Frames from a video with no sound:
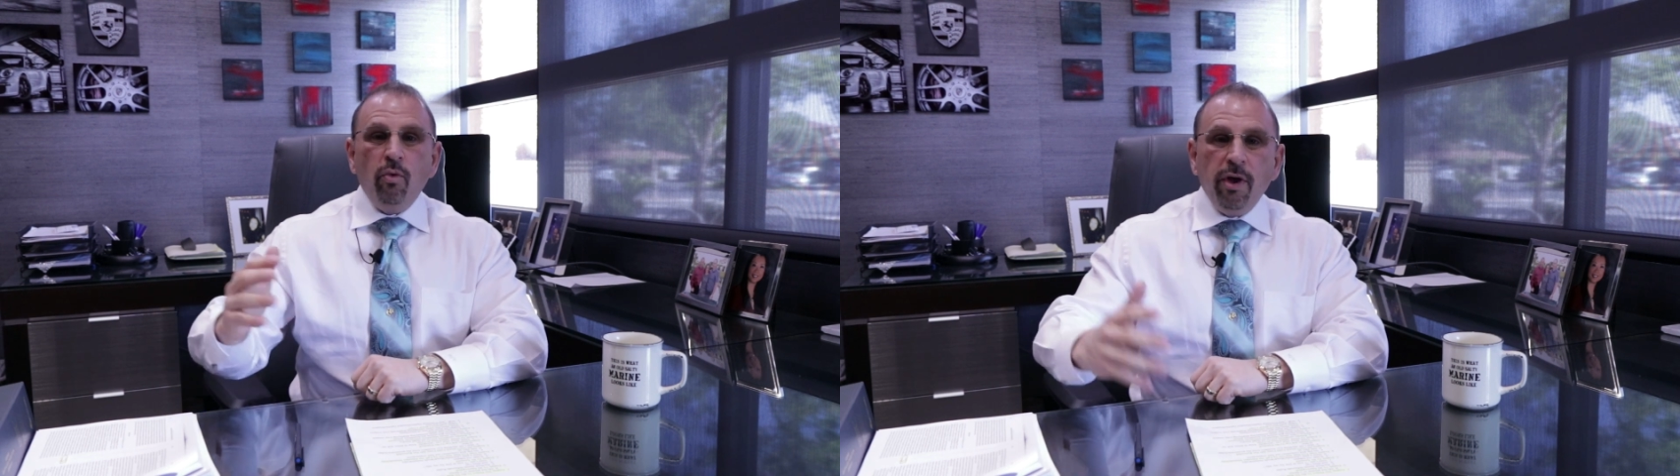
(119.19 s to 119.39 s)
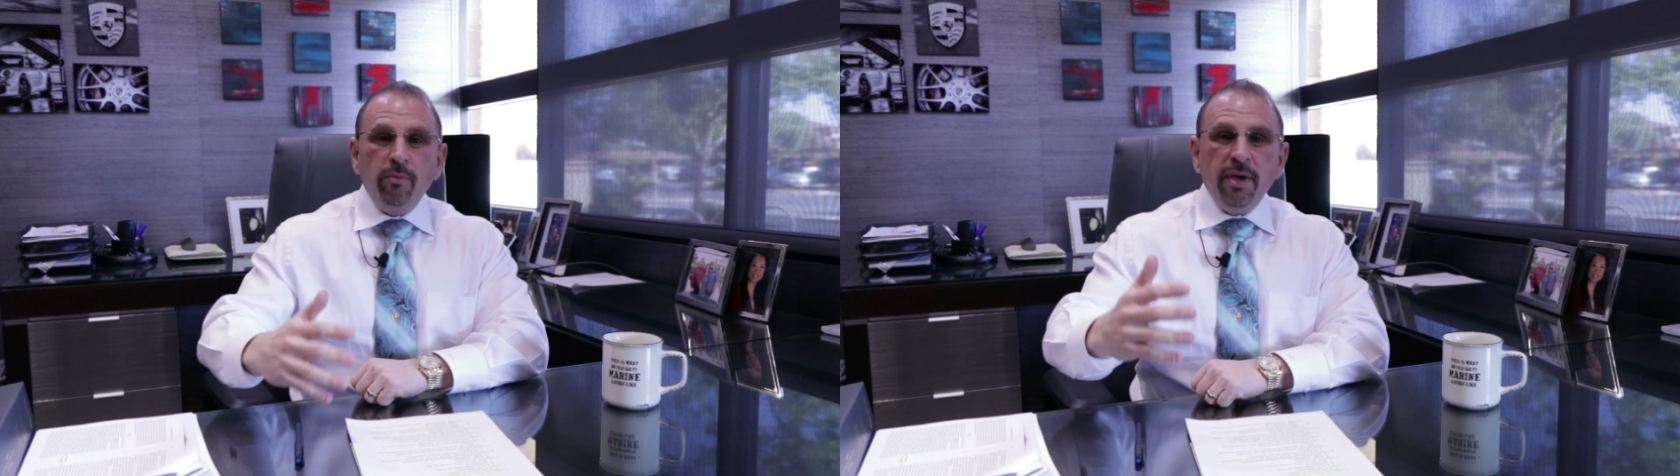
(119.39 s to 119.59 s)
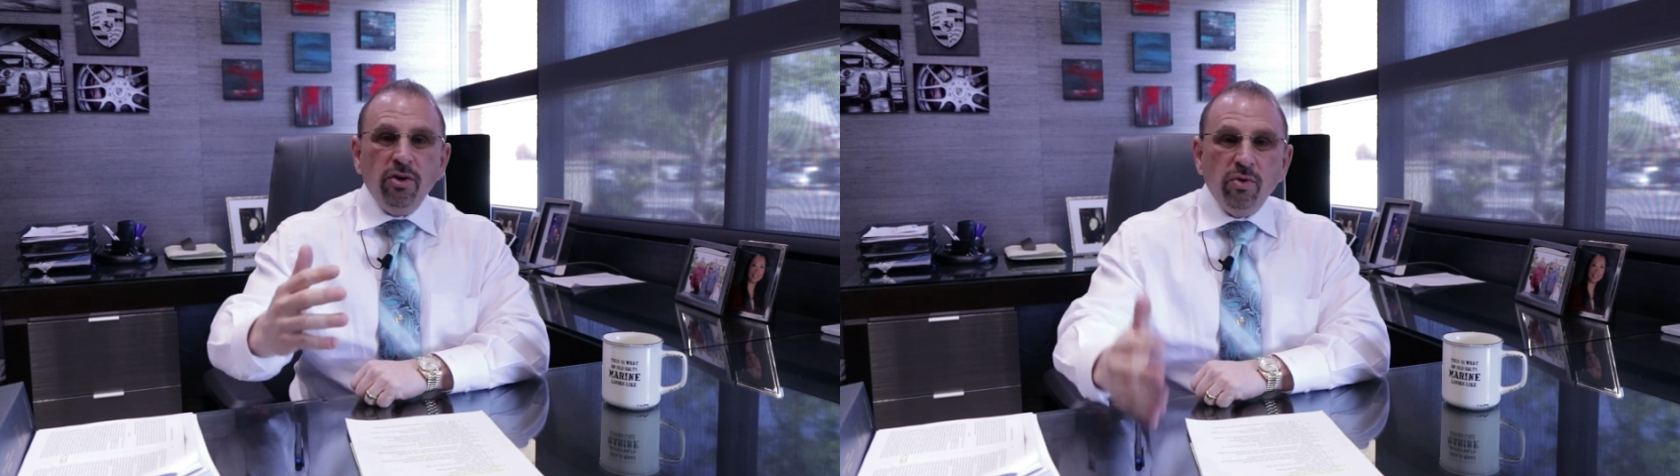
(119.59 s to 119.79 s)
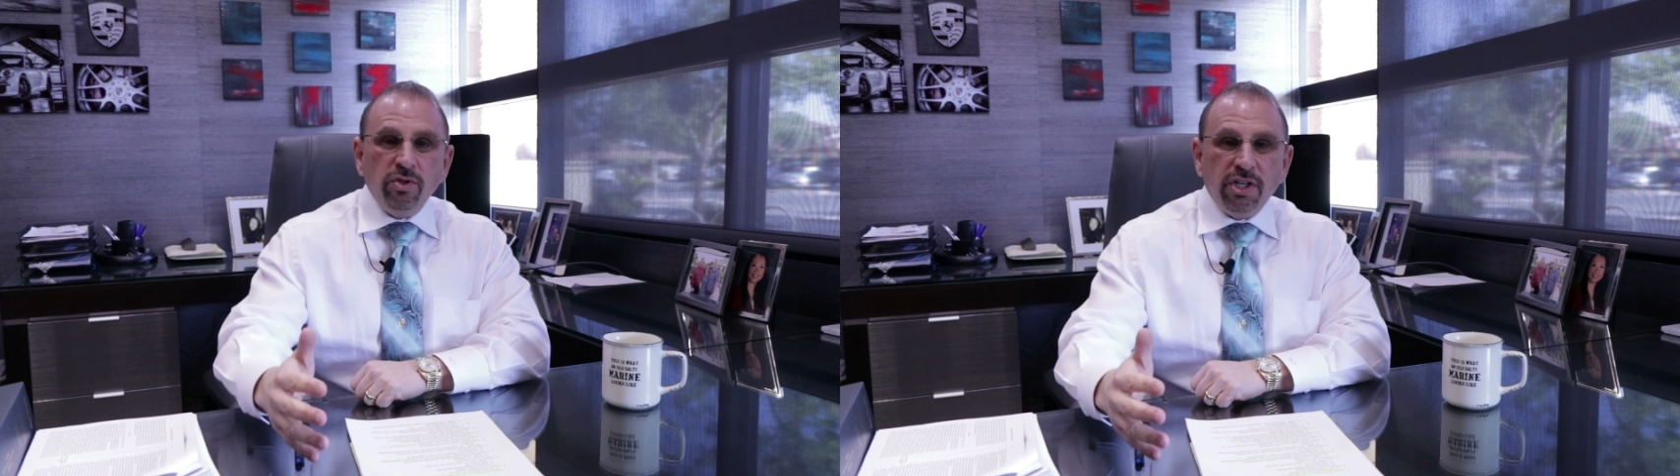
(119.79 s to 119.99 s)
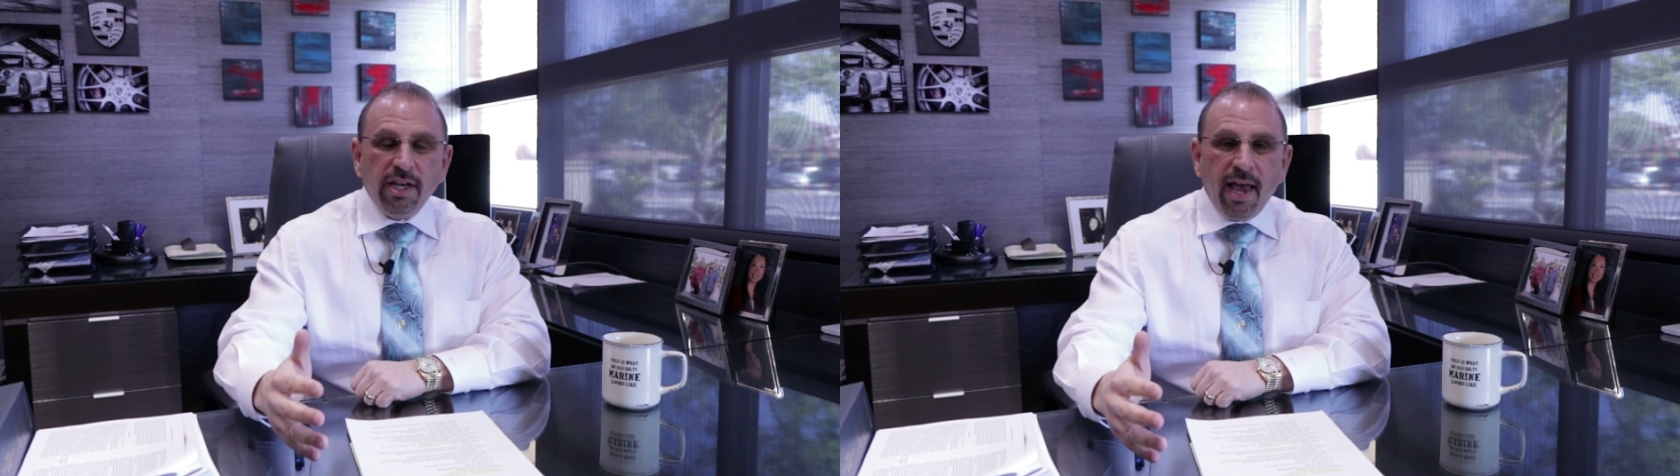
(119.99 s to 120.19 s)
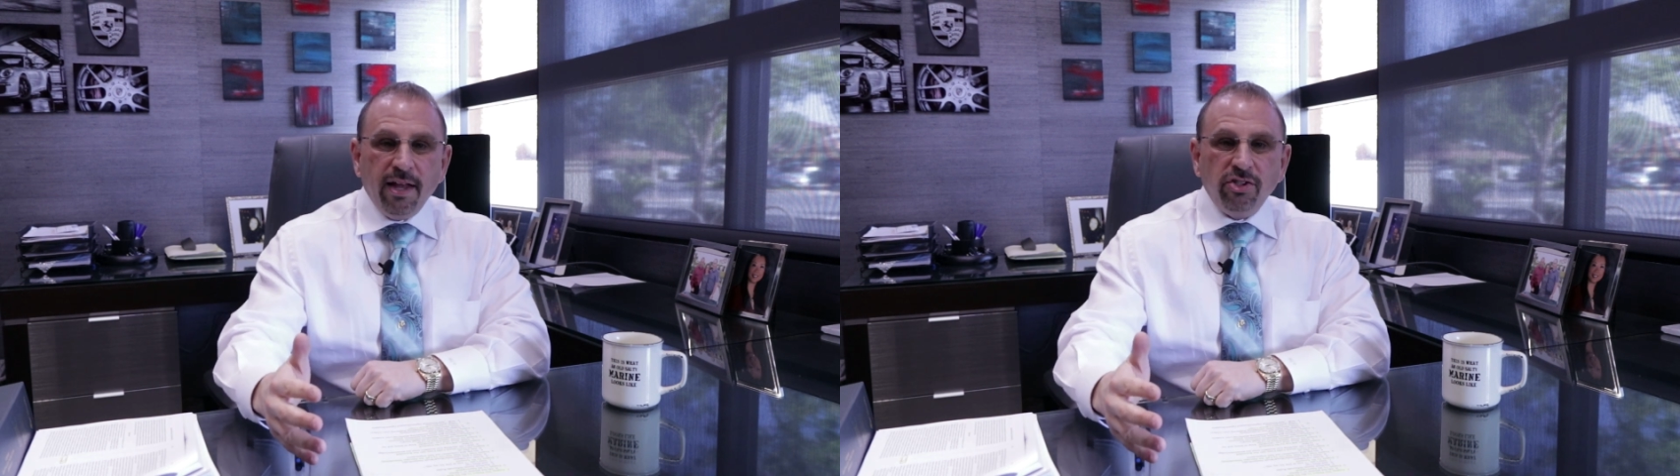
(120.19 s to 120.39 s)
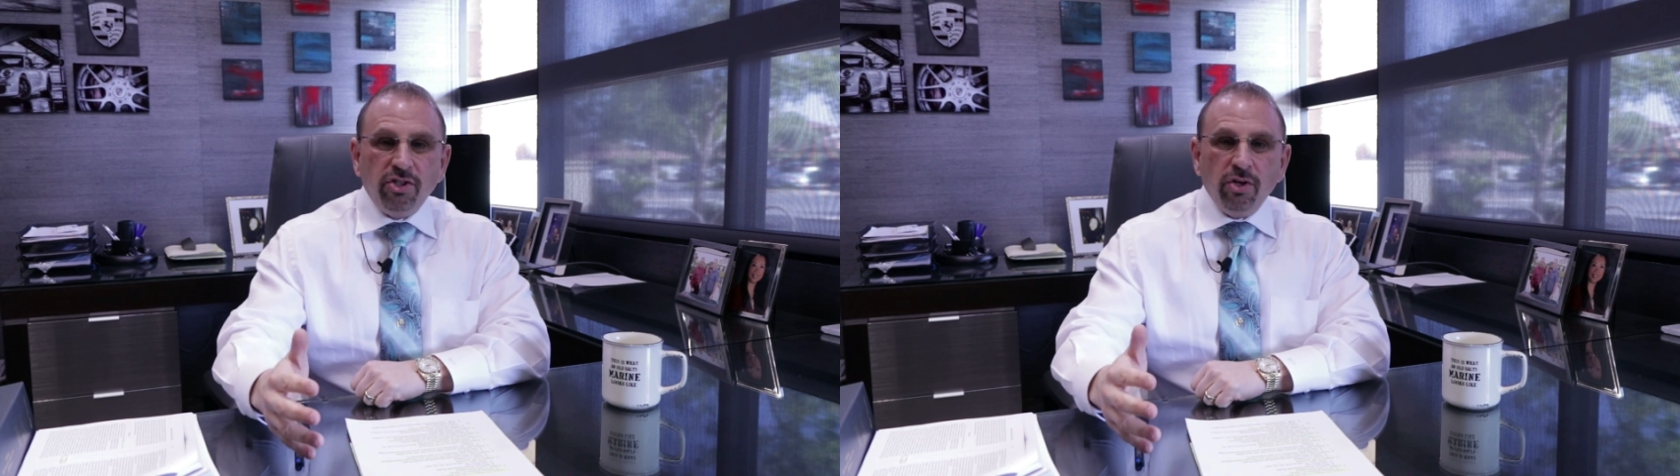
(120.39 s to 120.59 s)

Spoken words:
will be used against